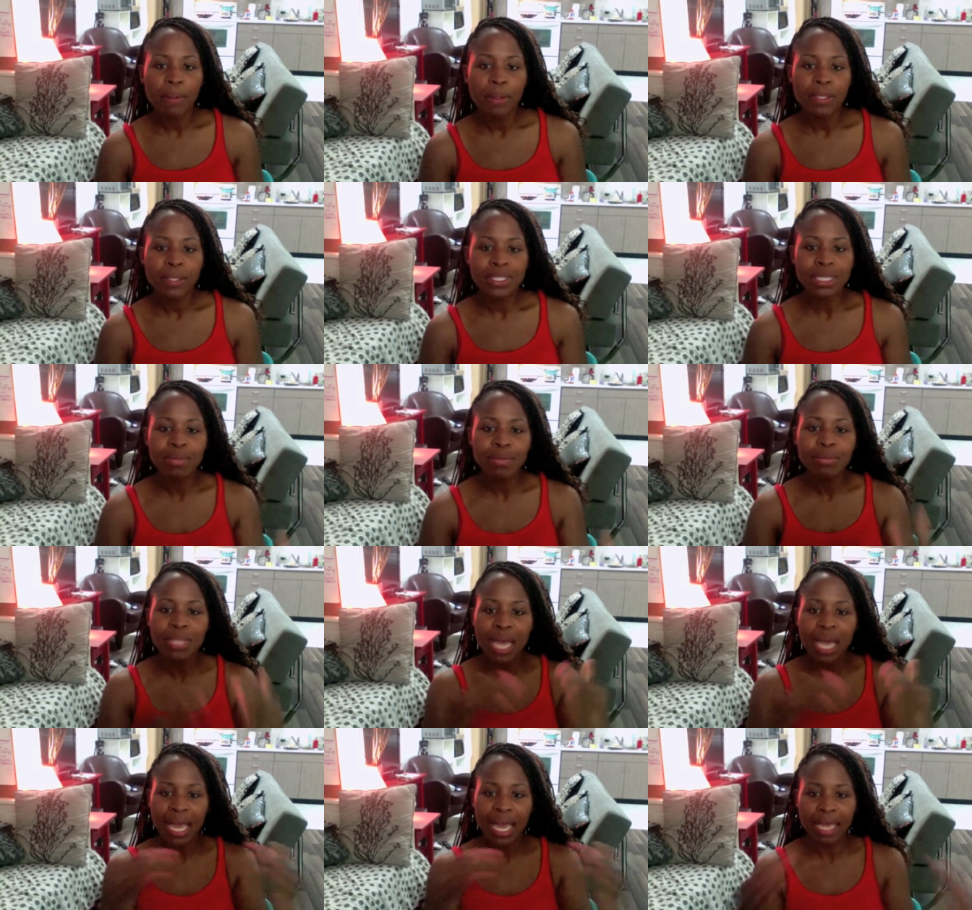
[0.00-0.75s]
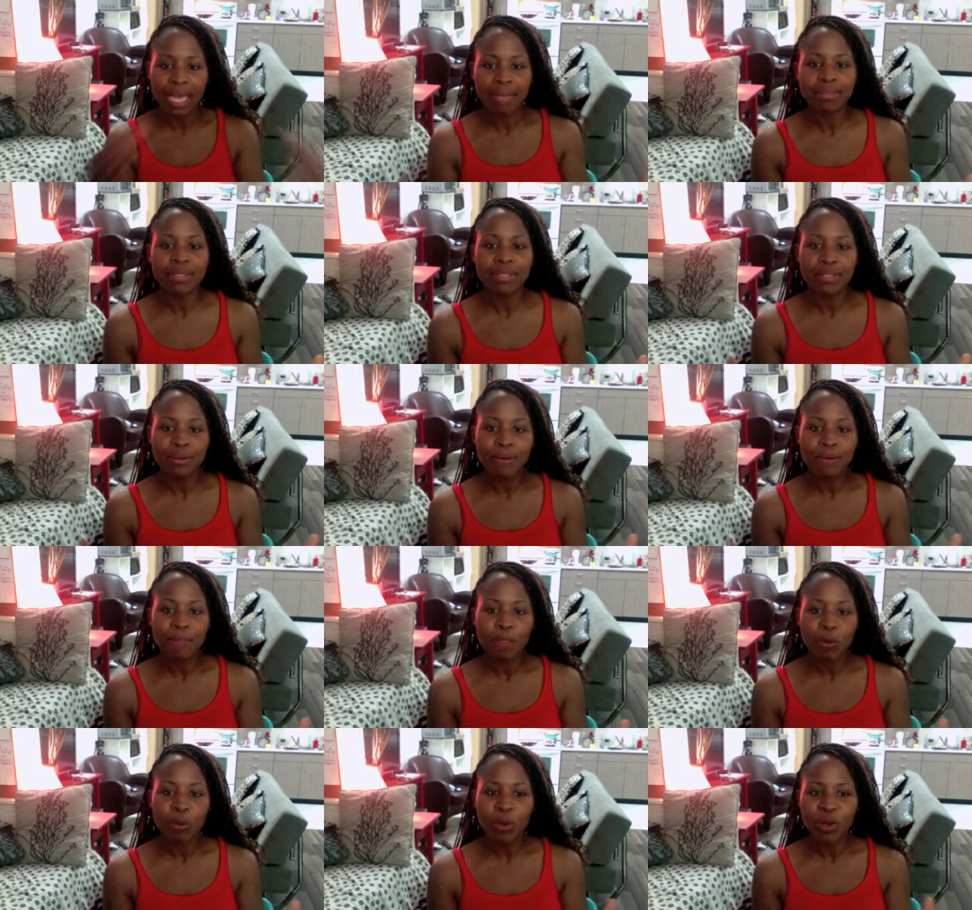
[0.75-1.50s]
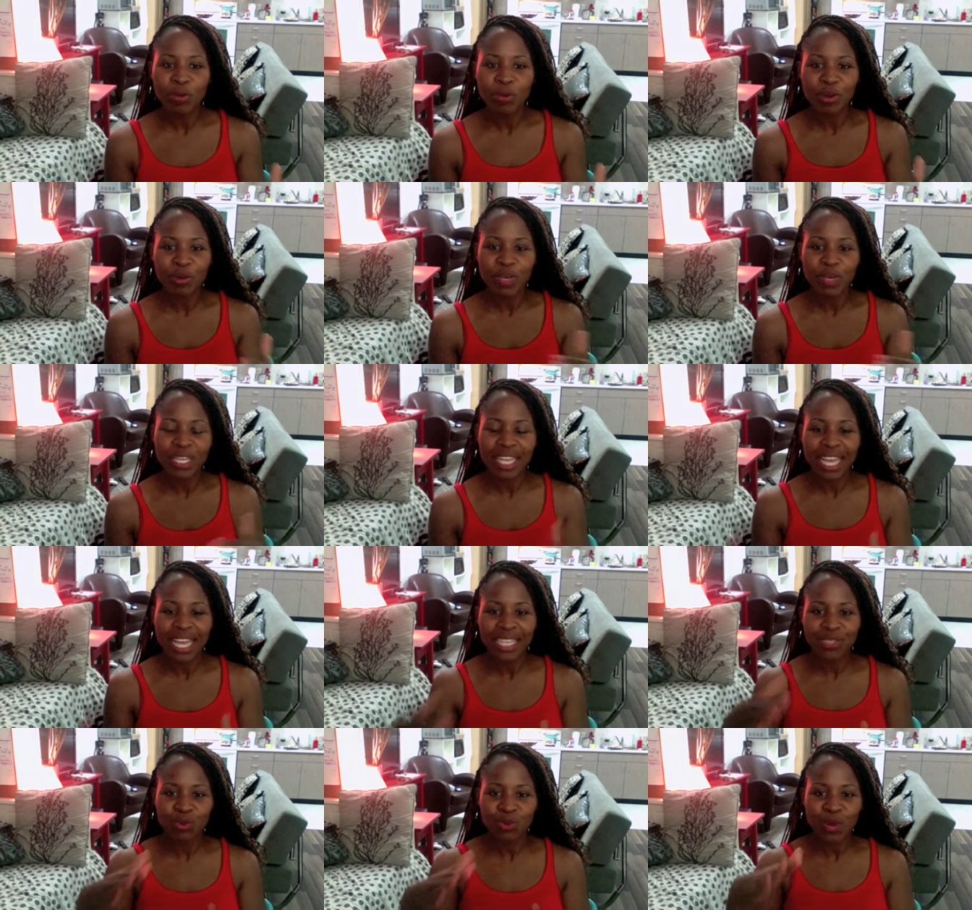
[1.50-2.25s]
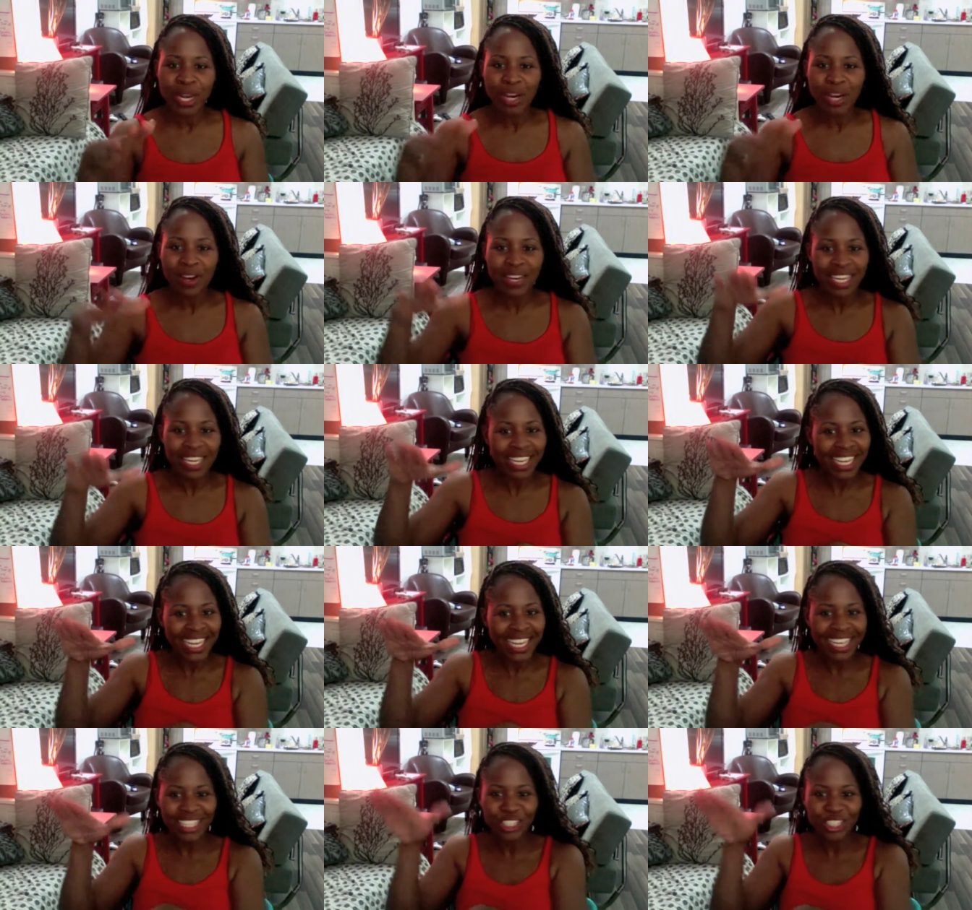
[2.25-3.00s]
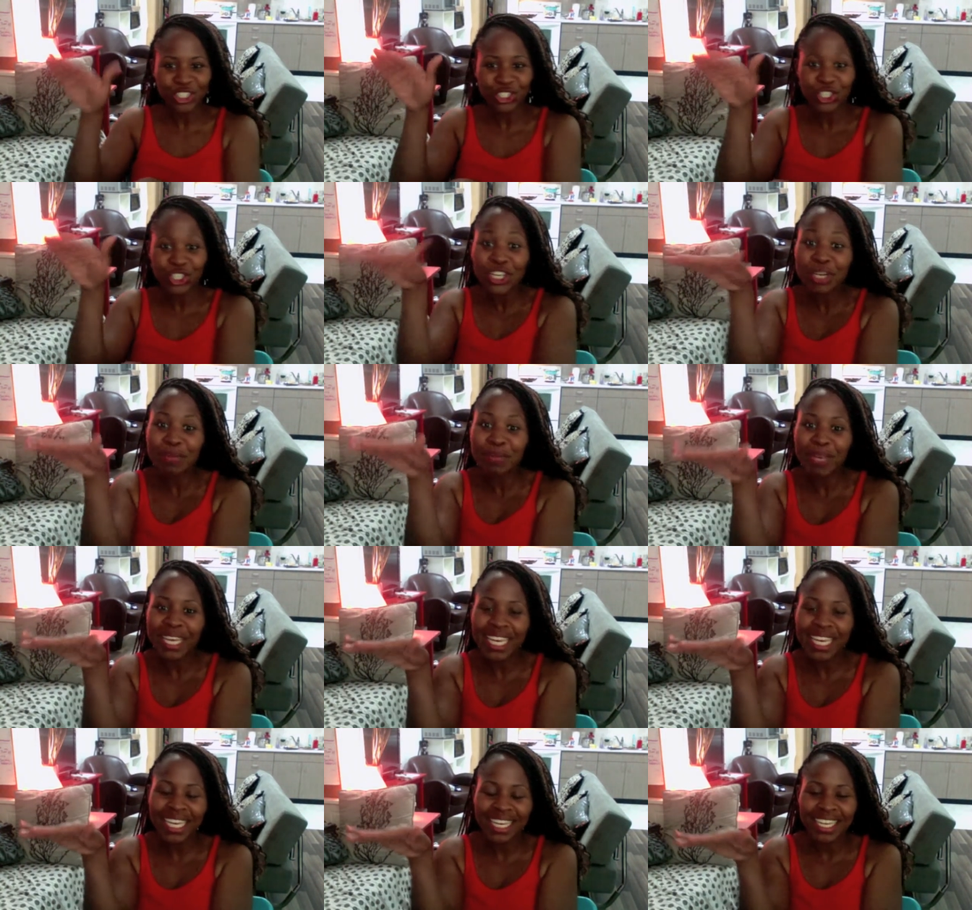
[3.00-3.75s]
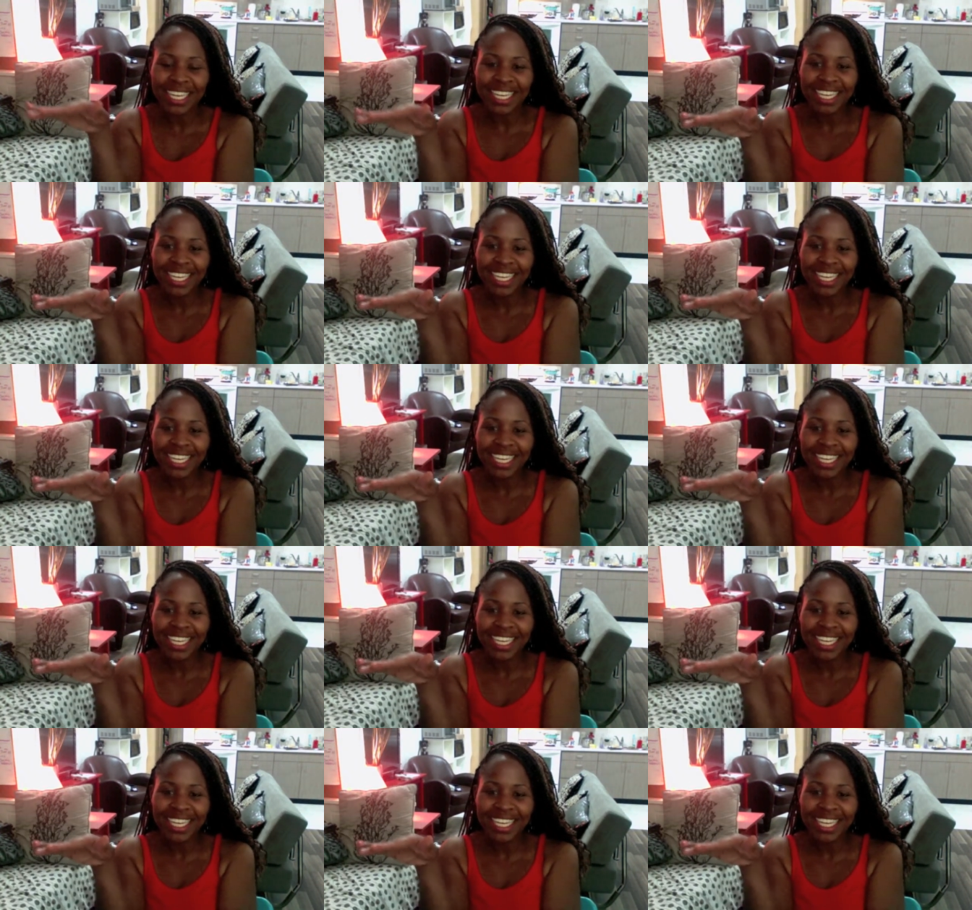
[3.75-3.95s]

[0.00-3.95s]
Sometimes when we realize where it should be